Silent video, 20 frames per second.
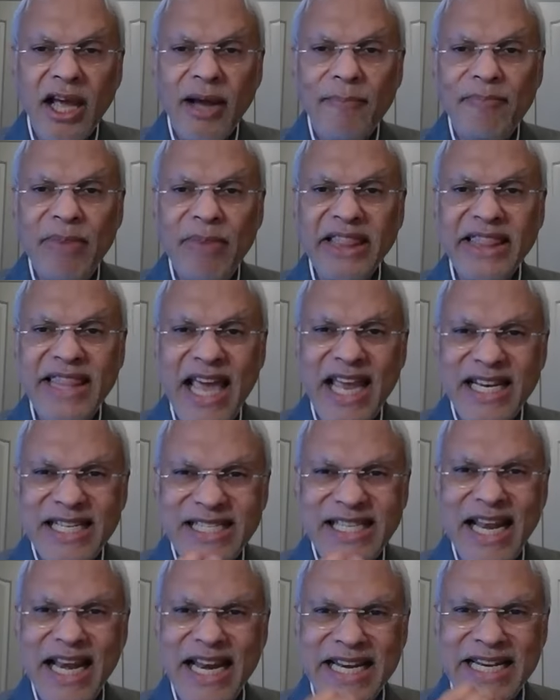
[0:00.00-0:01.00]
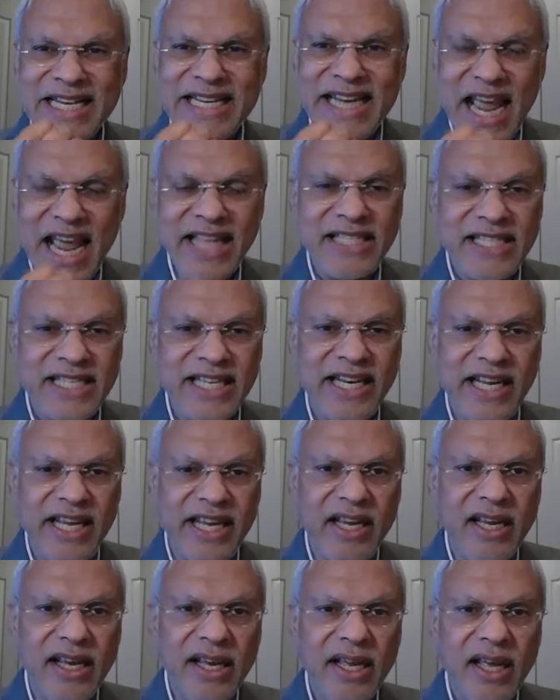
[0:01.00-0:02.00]
But there is an
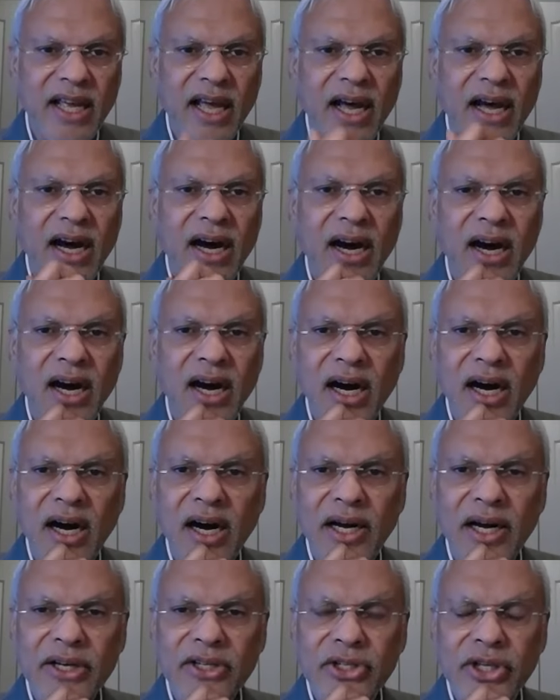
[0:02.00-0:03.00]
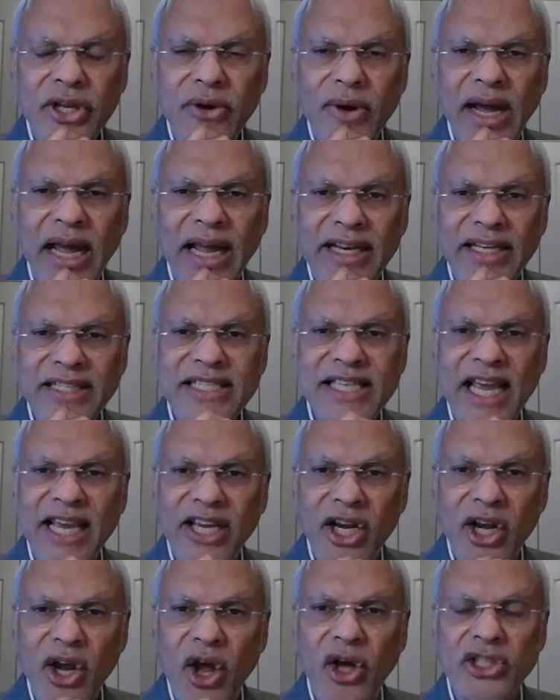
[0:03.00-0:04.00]
intensity, at a
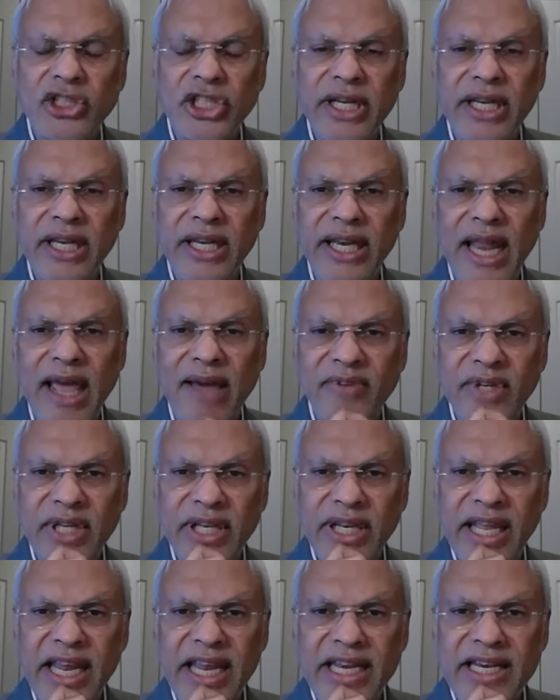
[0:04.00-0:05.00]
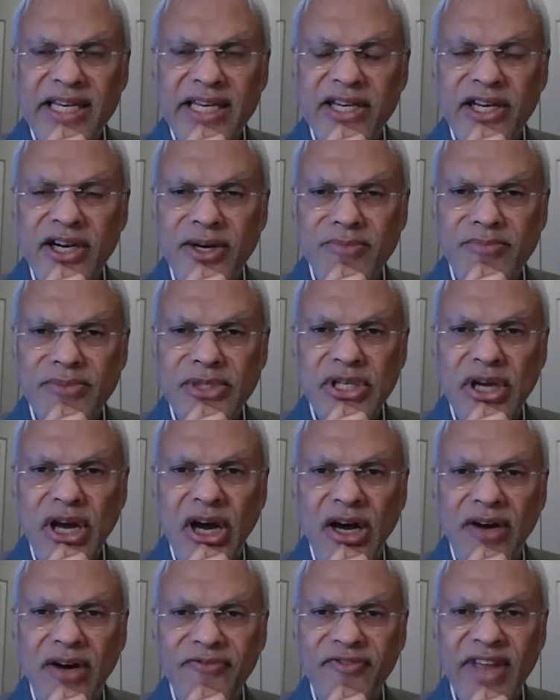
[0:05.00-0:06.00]
psychological level in terms
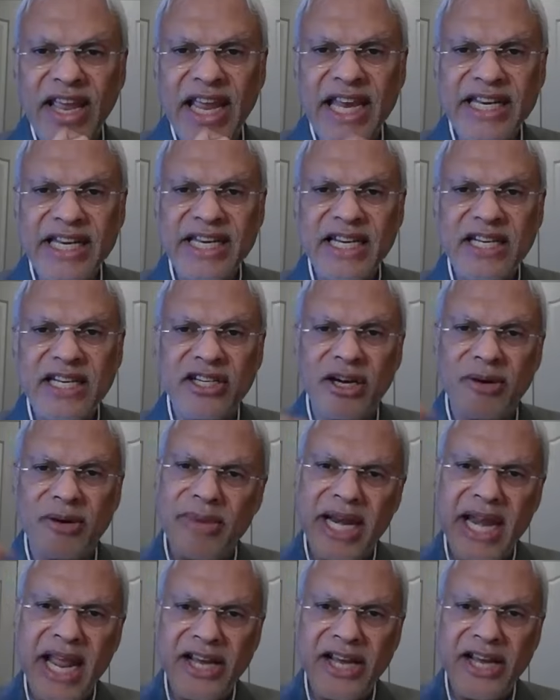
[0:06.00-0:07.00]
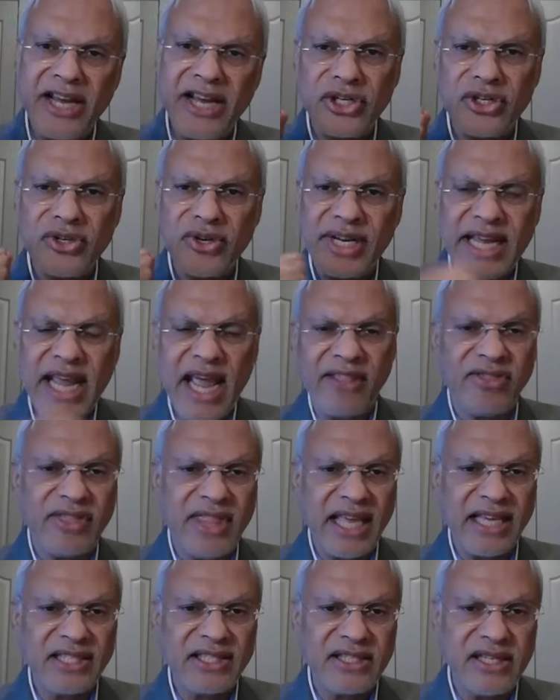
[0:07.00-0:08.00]
of a determination to get
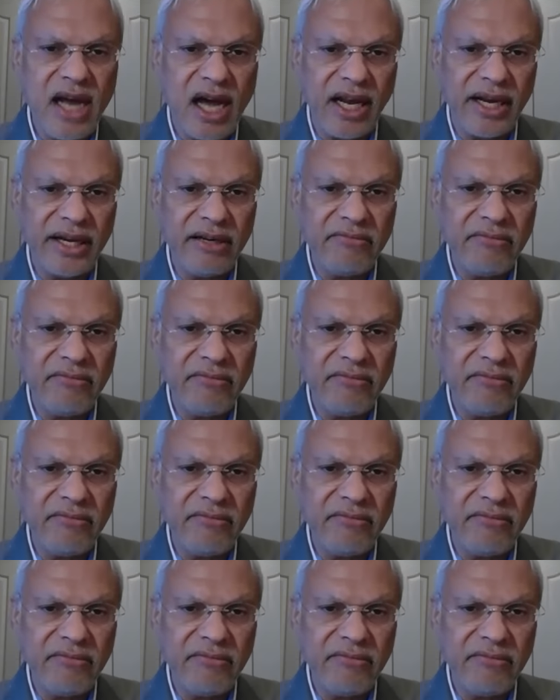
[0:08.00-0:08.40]
things done.